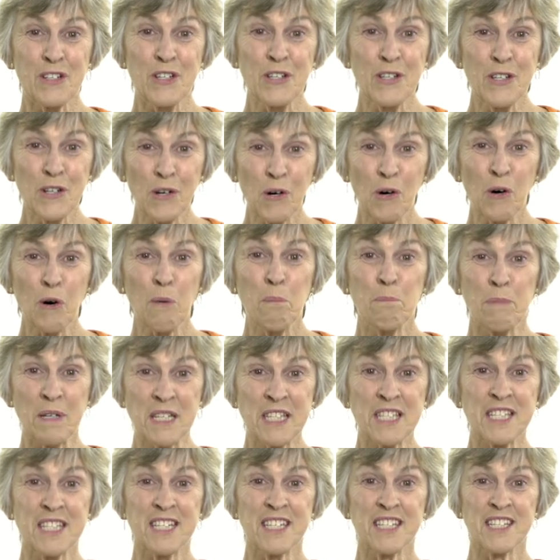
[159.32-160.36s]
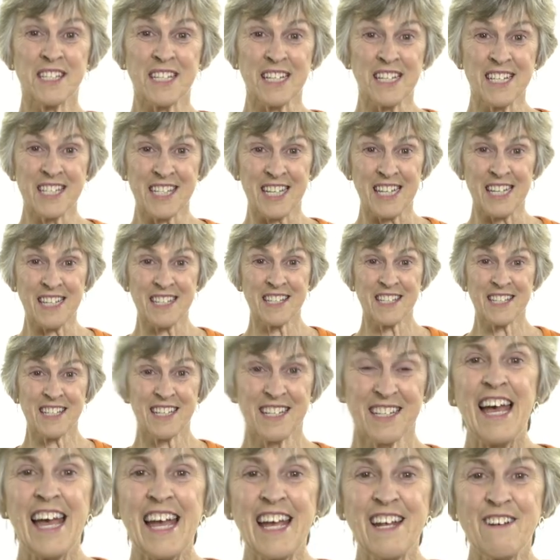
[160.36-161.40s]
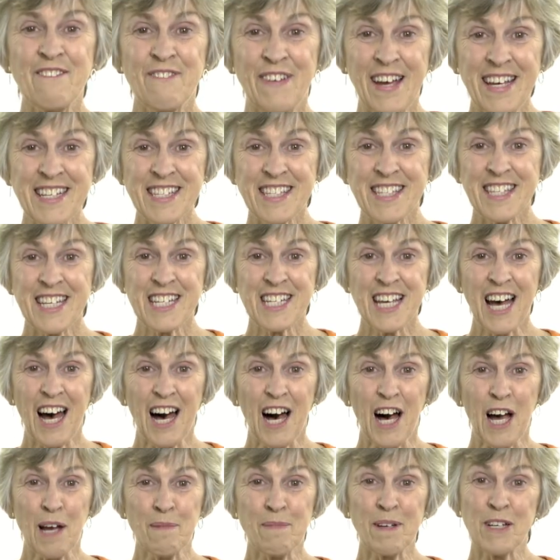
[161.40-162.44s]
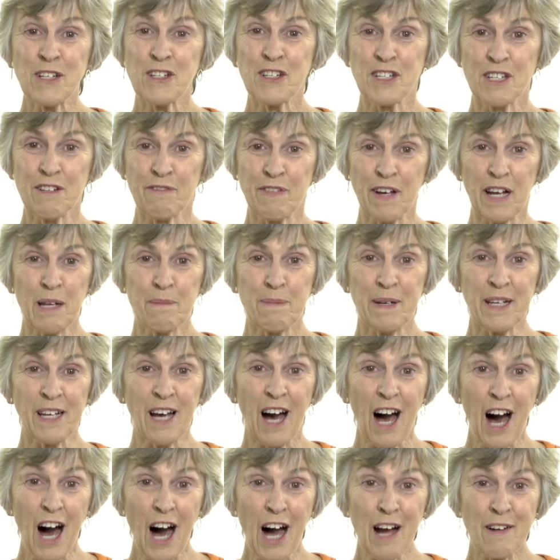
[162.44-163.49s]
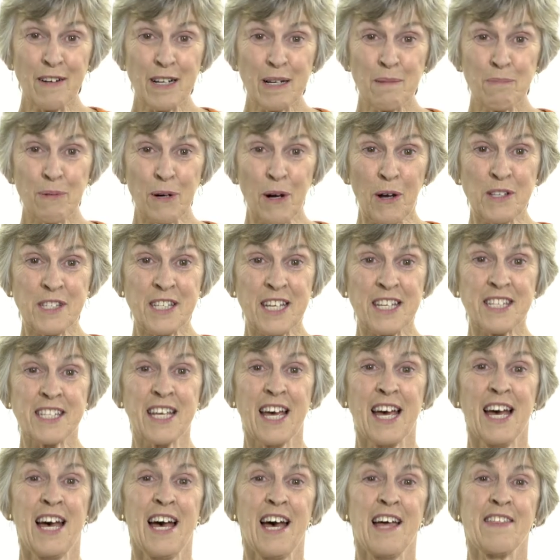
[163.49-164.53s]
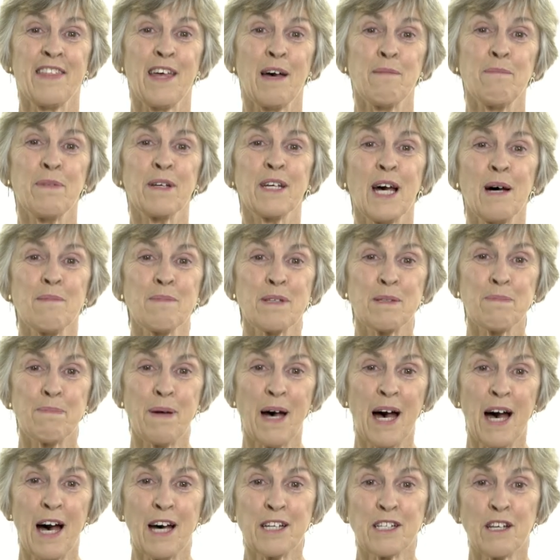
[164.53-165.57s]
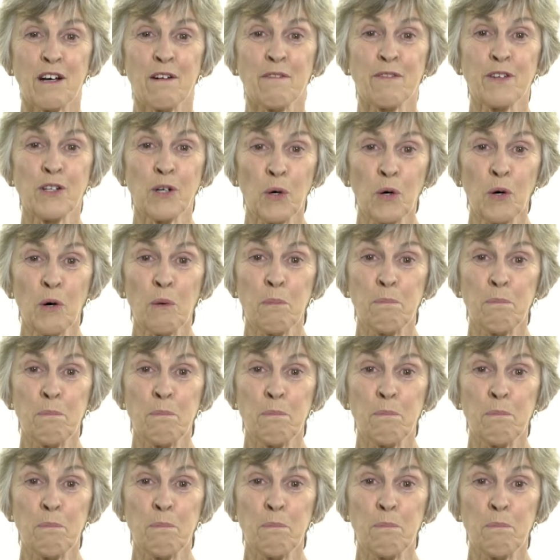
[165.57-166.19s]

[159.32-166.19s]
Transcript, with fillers: to your business success. Invest the time into developing a hiring process that becomes part of your